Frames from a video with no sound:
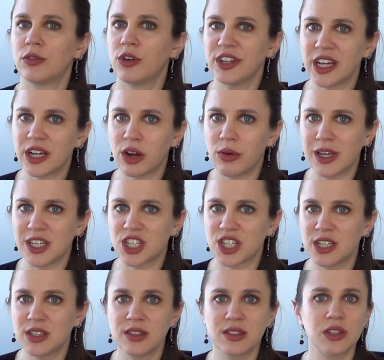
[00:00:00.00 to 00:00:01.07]
For
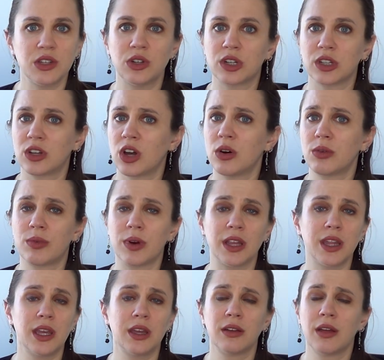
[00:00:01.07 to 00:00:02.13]
decorations, you can go
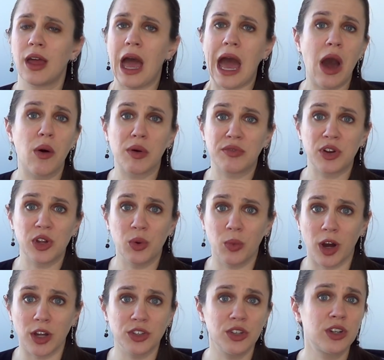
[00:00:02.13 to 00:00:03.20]
really however you
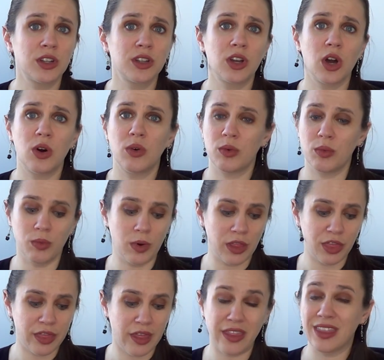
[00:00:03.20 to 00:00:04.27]
want. You can go
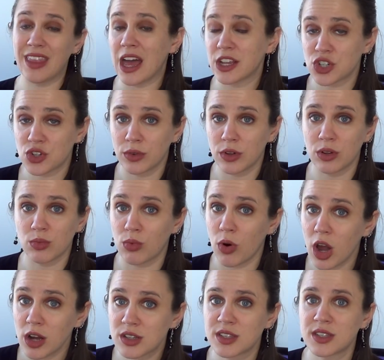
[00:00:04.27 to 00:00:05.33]
with natural
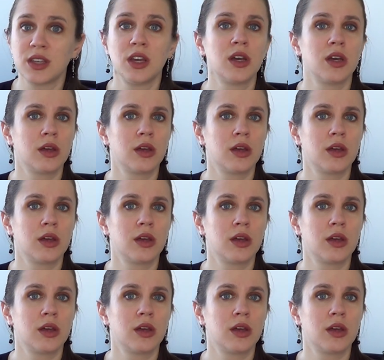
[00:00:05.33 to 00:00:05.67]
rocks.